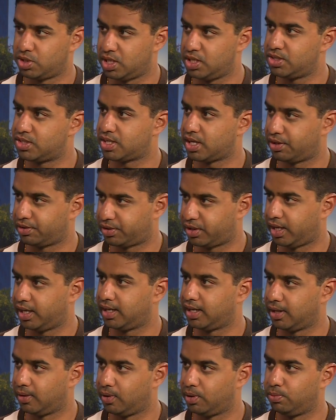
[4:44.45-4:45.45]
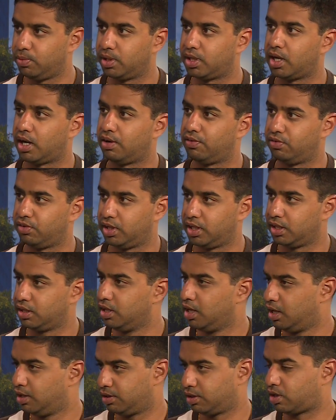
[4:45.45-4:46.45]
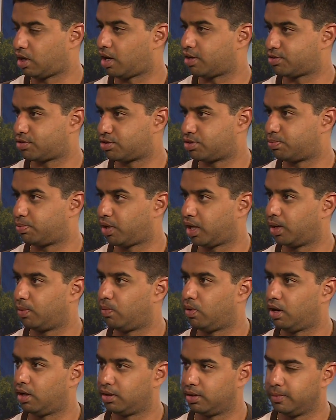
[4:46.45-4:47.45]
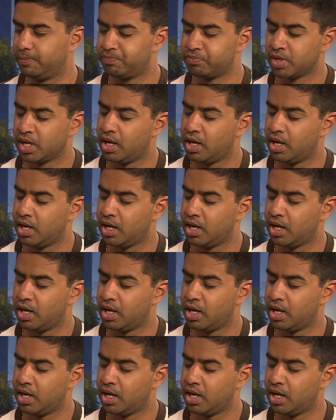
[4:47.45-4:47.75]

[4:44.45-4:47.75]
in South Glengarry and recovering the cost of supplying water.